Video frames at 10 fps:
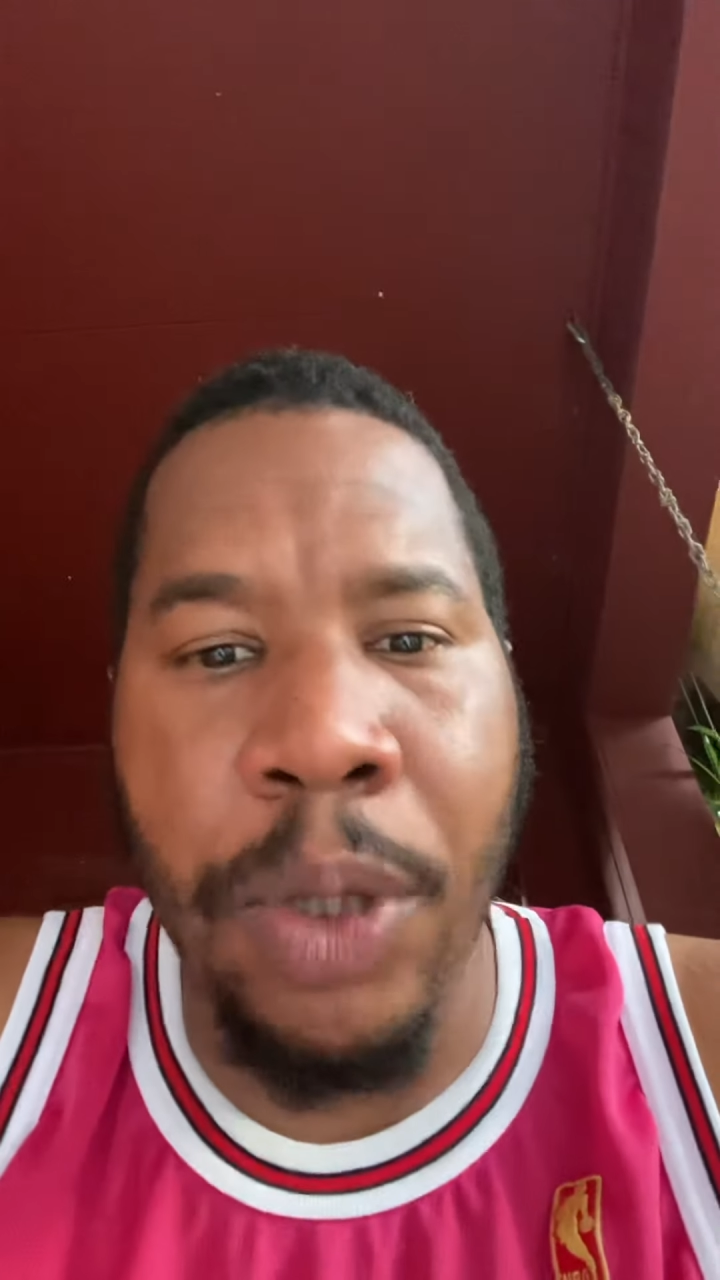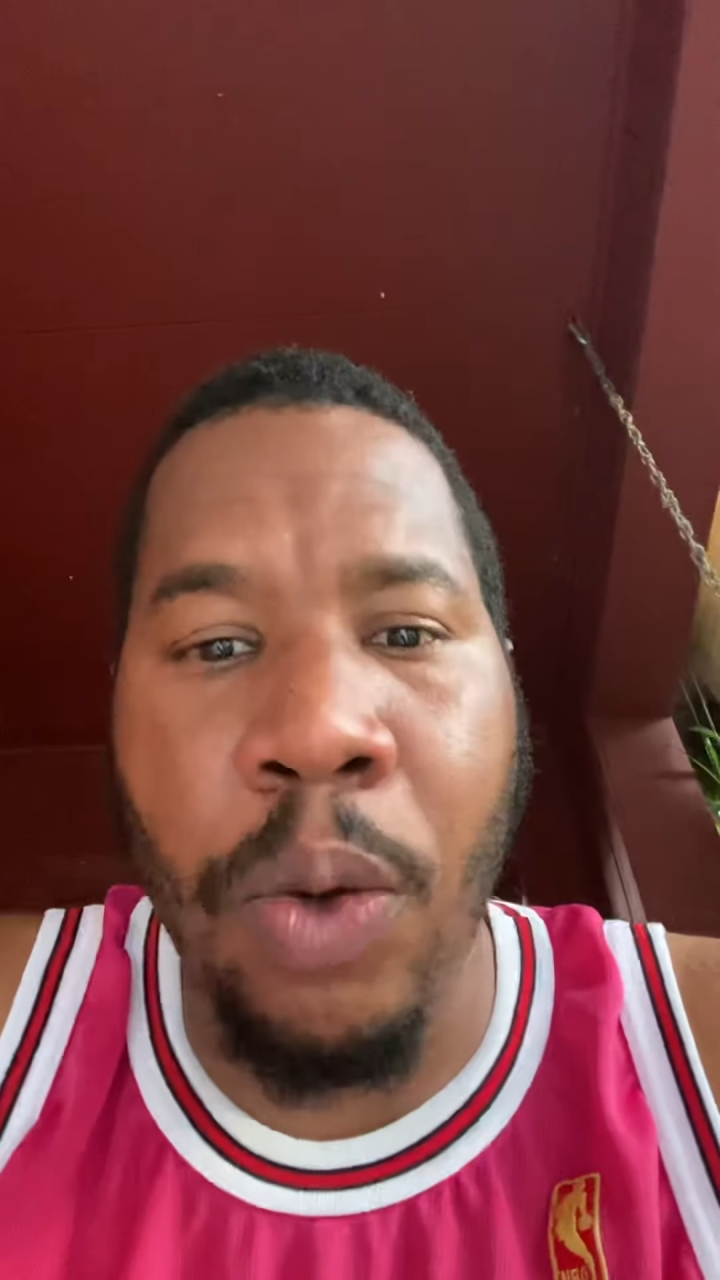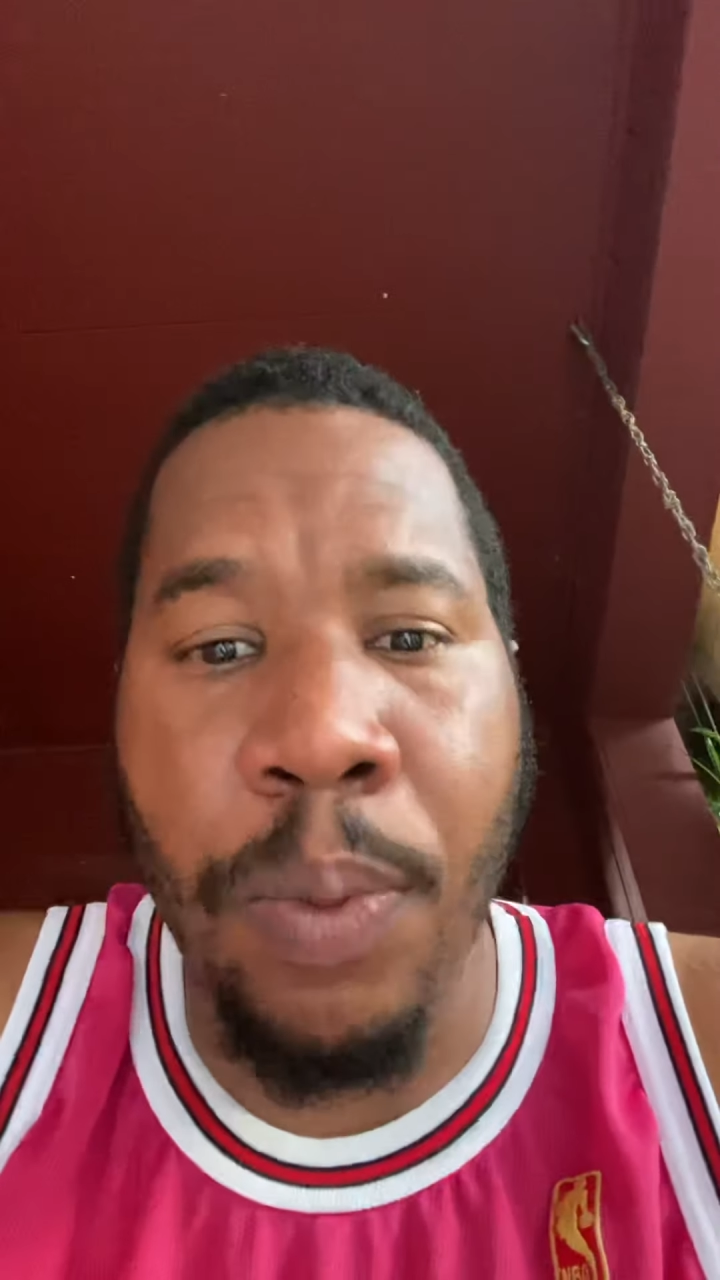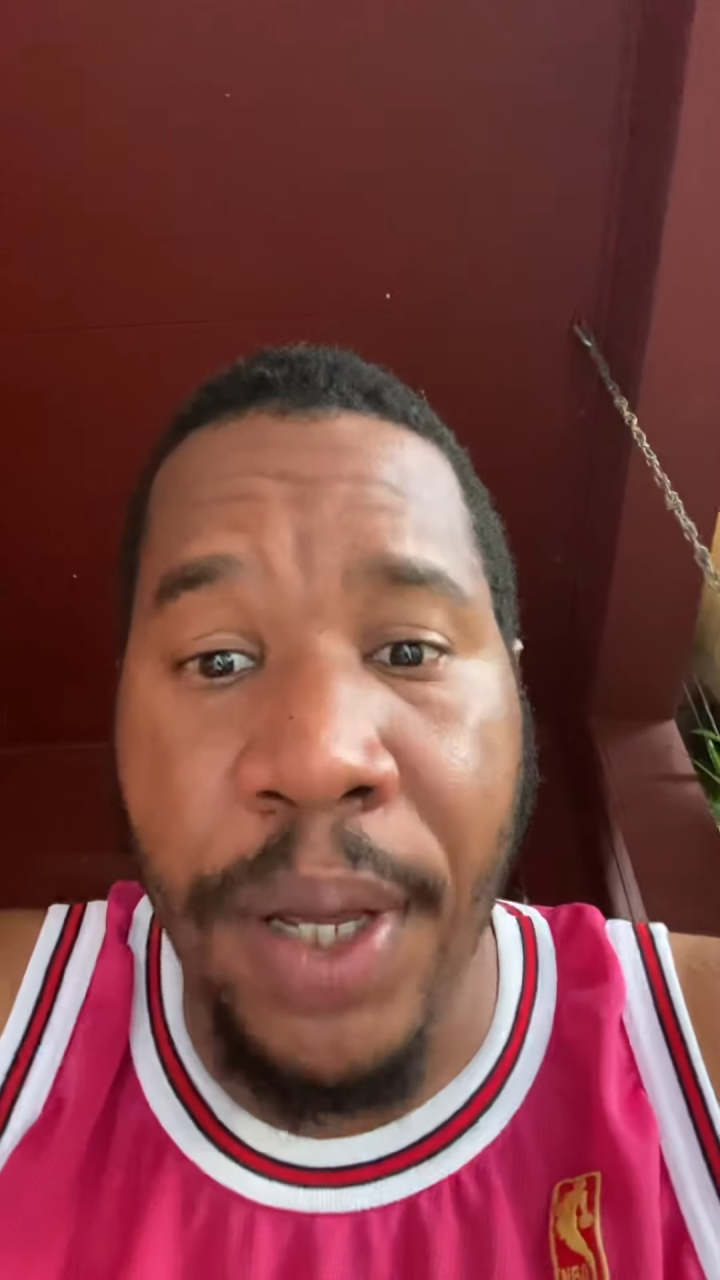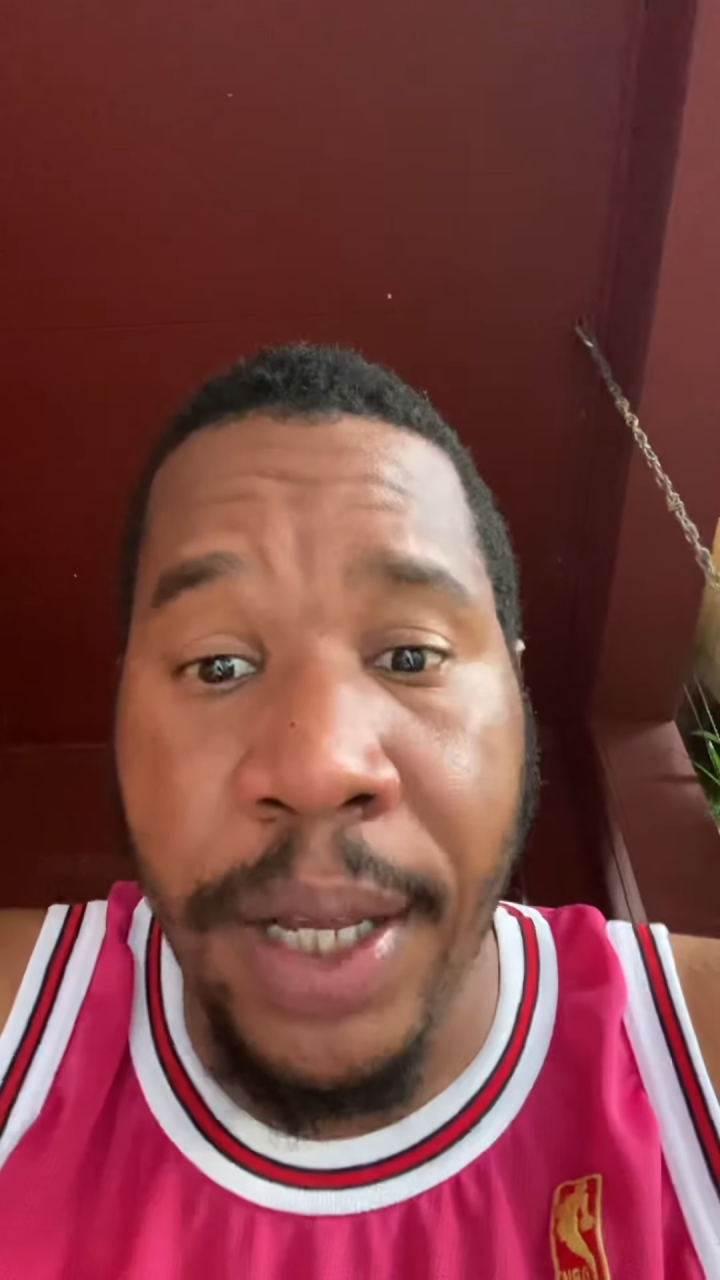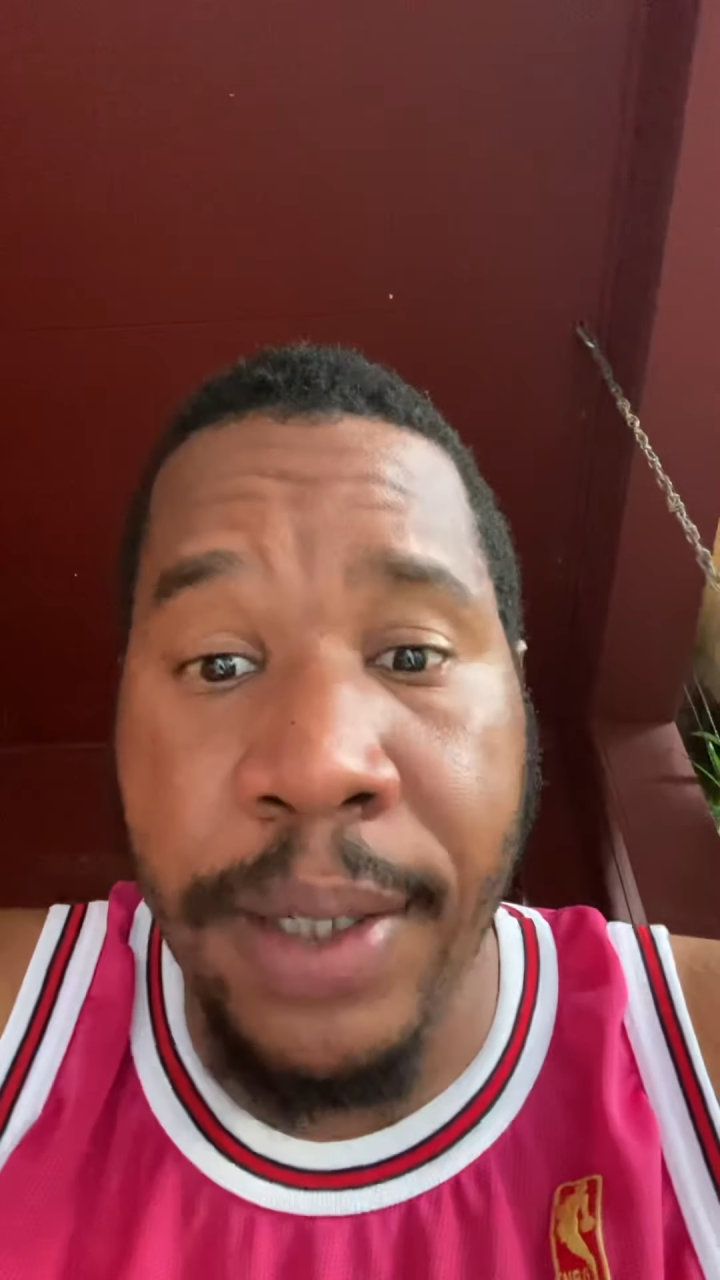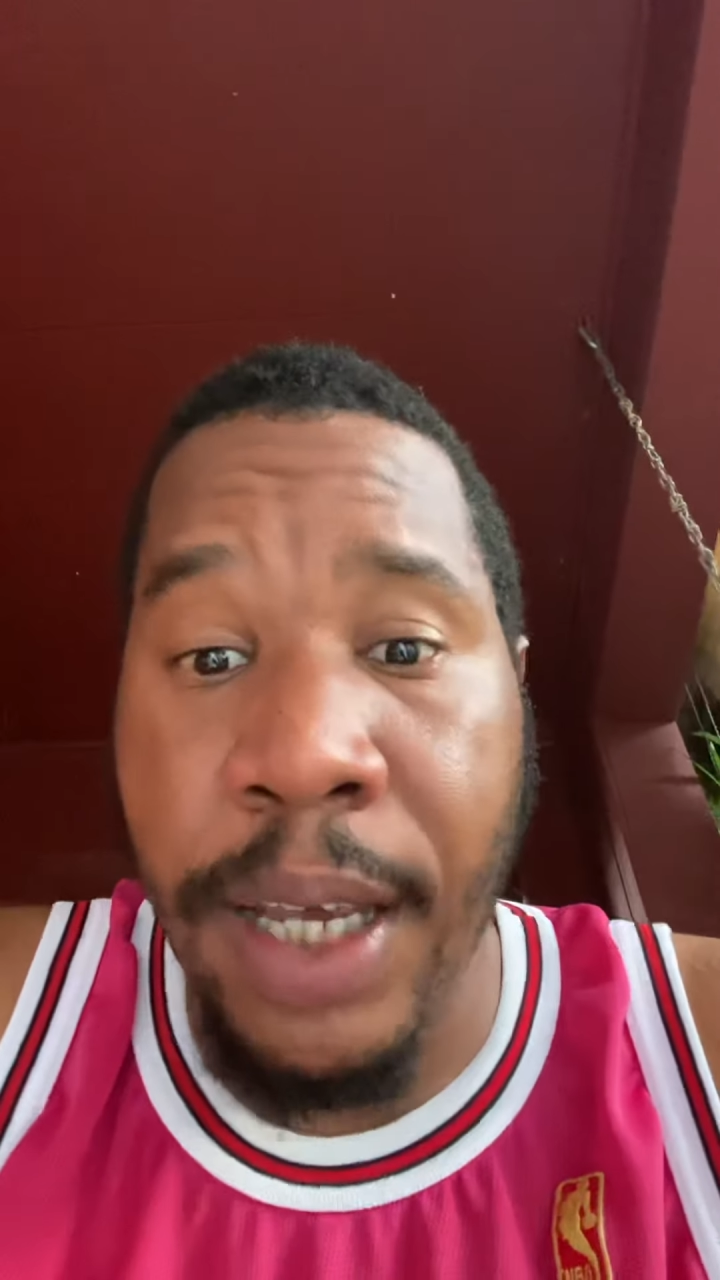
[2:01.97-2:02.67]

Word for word: Lopez.